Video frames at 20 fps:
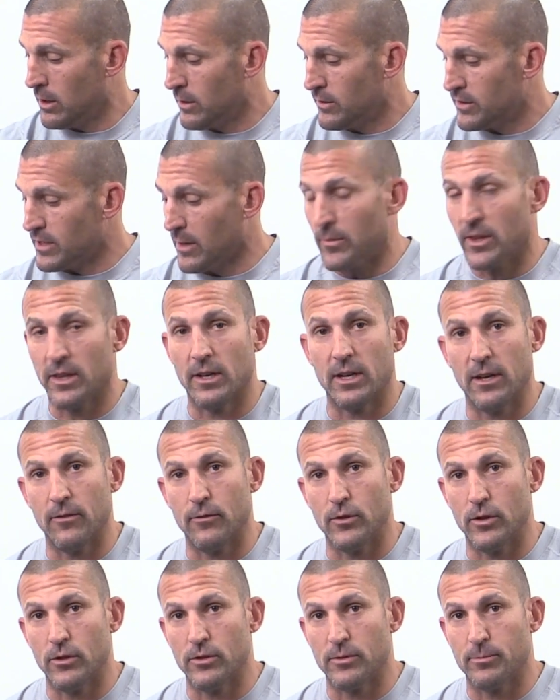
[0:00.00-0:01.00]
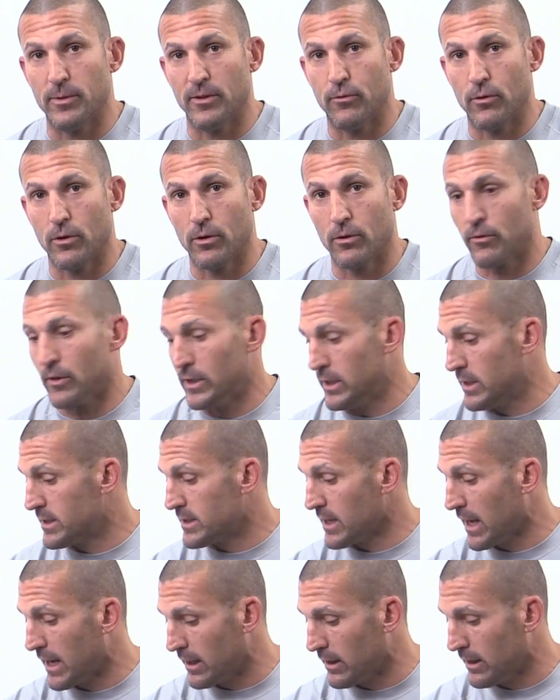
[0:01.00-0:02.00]
something that I've used before in
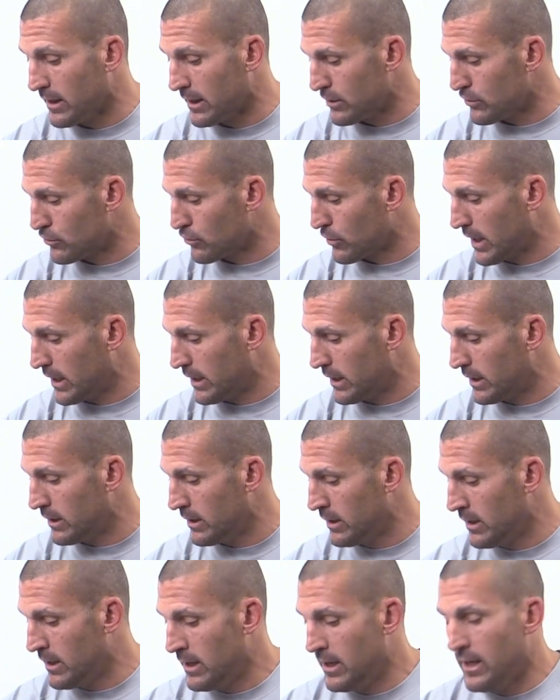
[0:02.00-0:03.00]
cycling and training